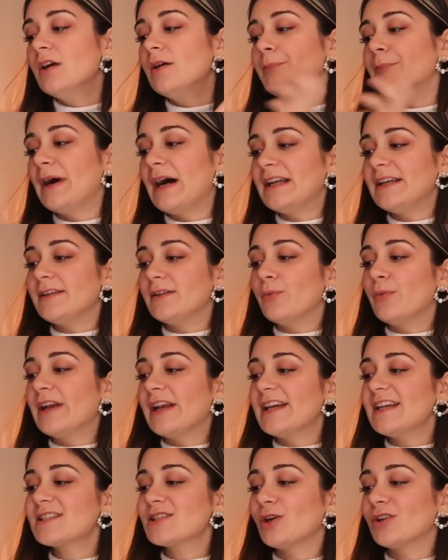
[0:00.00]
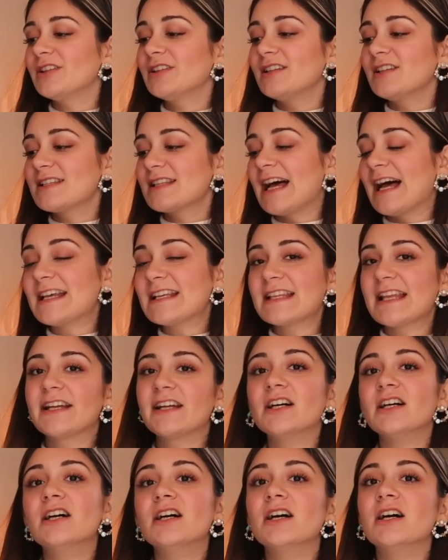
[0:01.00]
But when I saw that this has like
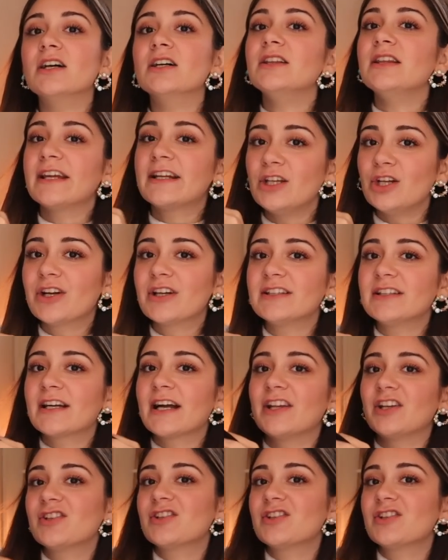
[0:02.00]
like look at the kind